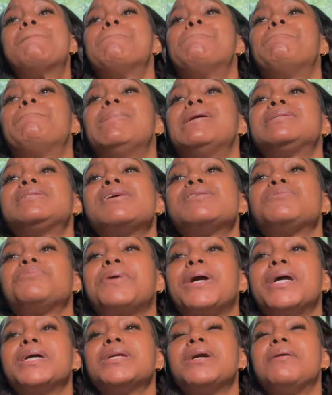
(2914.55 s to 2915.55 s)
This is
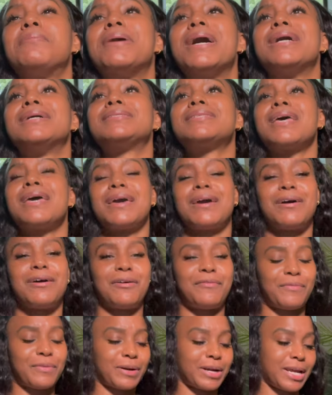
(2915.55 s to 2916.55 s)
random as
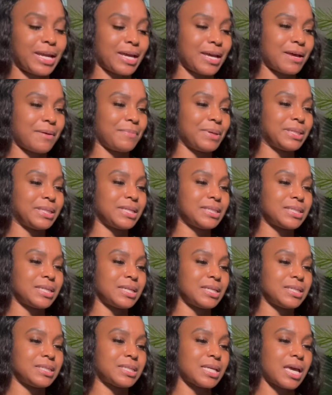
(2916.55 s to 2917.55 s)
hell, friend, but this
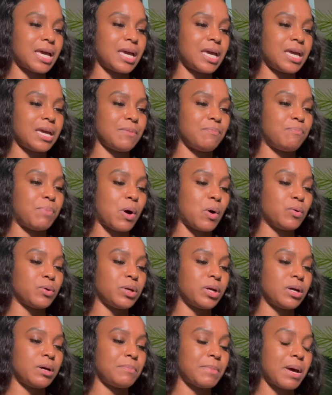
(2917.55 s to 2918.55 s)
is a
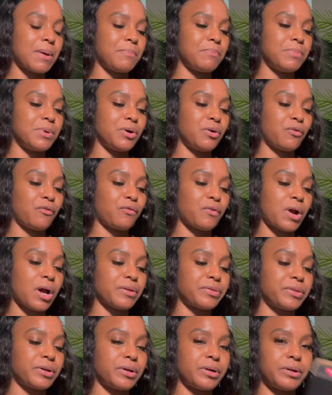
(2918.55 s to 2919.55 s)
Bodum milk
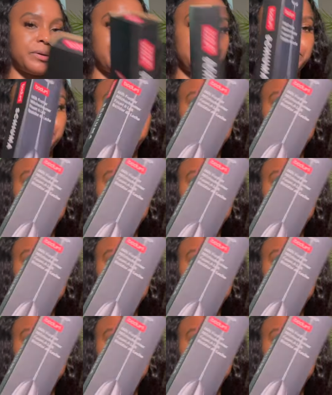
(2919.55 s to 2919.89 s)
frother.